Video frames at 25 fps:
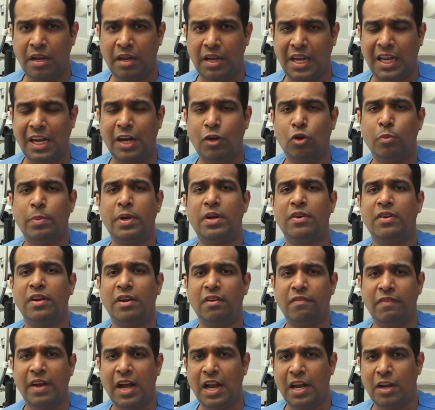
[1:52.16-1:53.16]

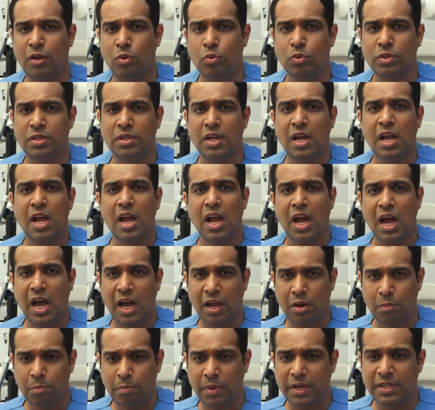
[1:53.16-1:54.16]
keratometric values
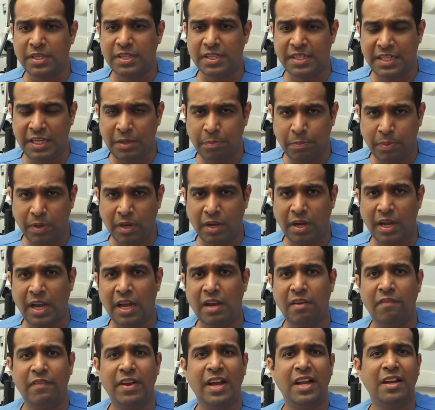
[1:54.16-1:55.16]
are much steeper
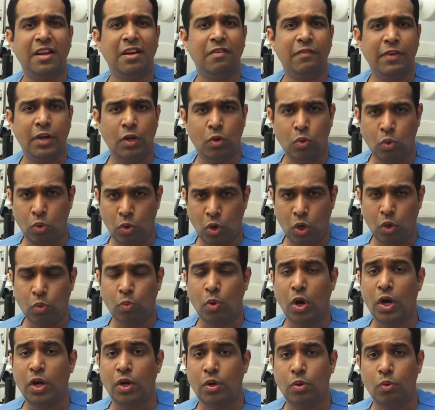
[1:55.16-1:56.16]
and wherein we do not
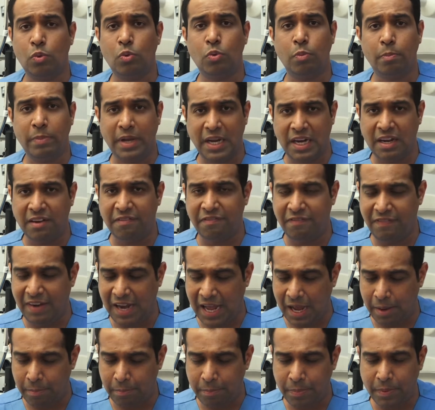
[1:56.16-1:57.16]
want to make a
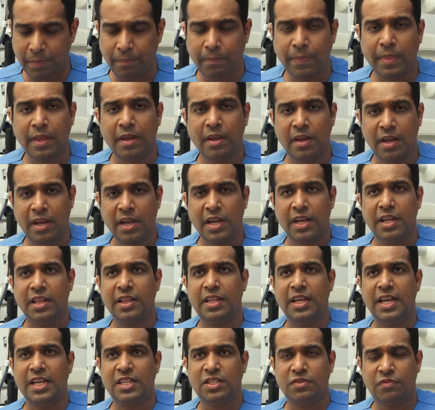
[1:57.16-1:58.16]
flap.
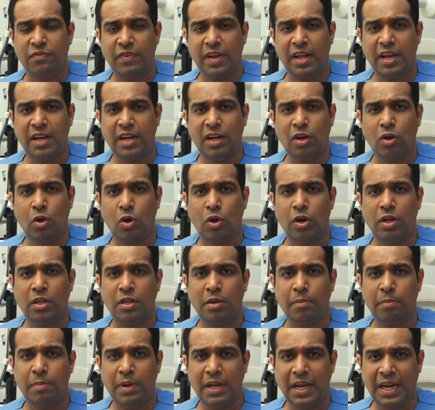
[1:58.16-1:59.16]
The aspheric or
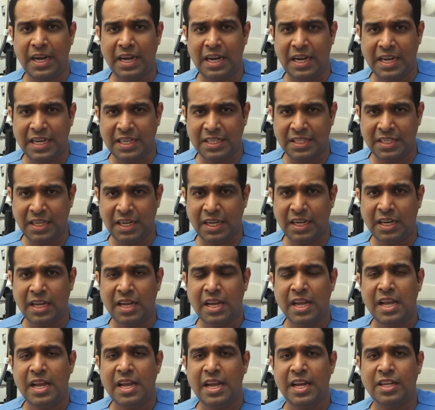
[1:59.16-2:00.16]
the blade LASIK
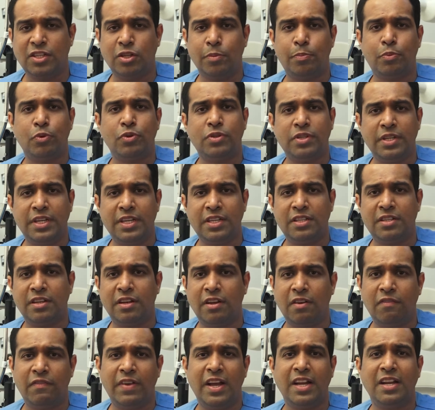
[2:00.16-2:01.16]
is a
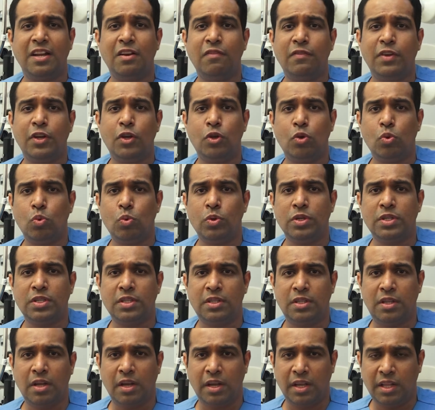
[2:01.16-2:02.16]
procedure wherein we use
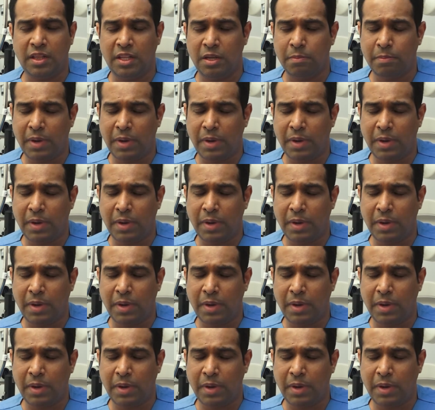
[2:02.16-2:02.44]
the